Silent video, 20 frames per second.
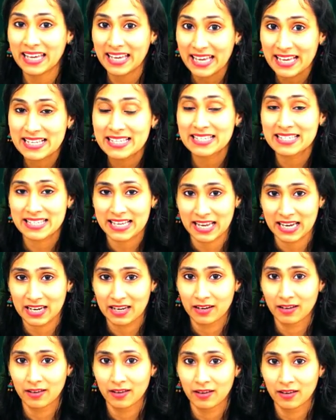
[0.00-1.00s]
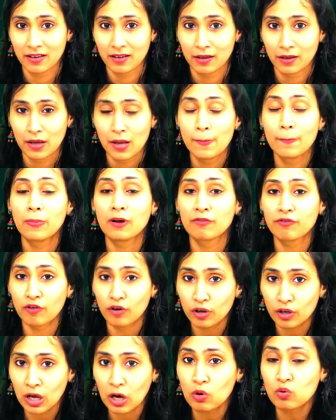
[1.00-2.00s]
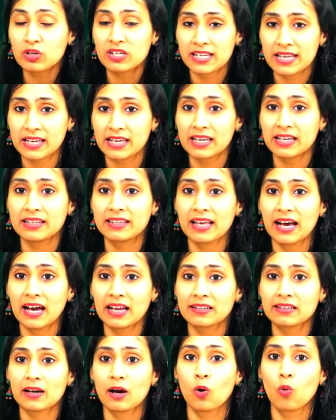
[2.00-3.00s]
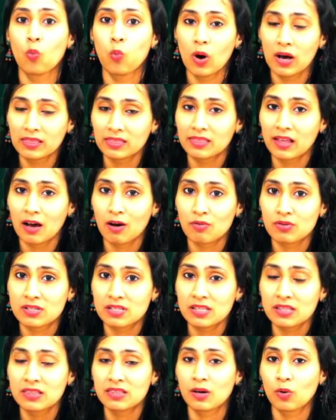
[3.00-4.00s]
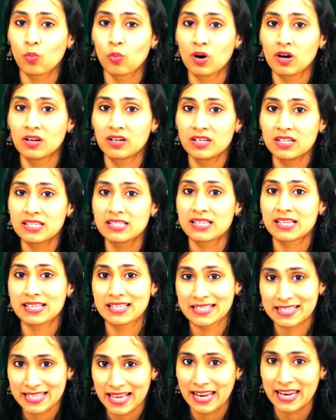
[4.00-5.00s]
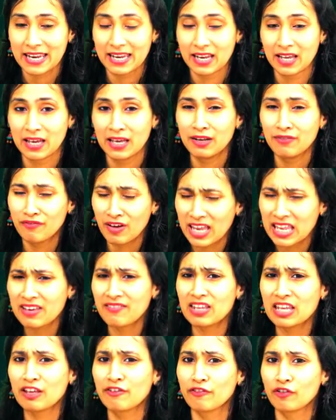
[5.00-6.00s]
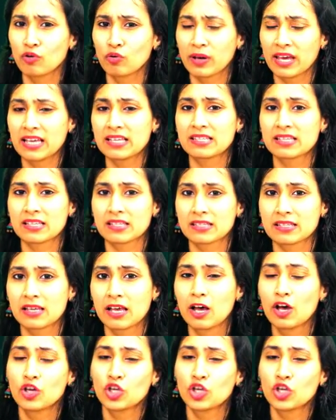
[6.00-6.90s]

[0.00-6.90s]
Isen. But for now, take it that 1000, the word is sen. In very, very few cases.